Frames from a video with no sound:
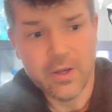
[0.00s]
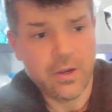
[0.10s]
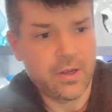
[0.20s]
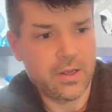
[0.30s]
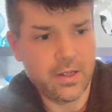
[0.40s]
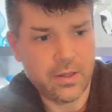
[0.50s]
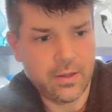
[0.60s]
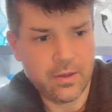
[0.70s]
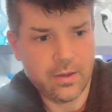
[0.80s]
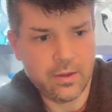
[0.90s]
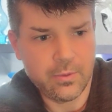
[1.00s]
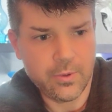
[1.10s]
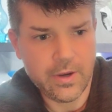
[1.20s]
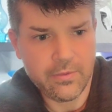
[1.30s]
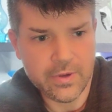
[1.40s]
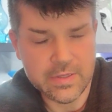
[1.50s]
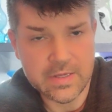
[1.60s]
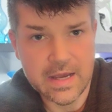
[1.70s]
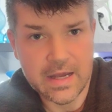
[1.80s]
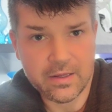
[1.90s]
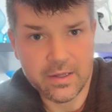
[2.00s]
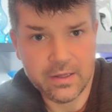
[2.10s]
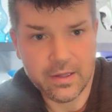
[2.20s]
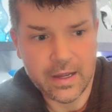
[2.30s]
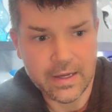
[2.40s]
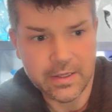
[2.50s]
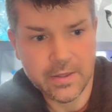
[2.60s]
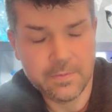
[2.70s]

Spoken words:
and they were never exactly alike.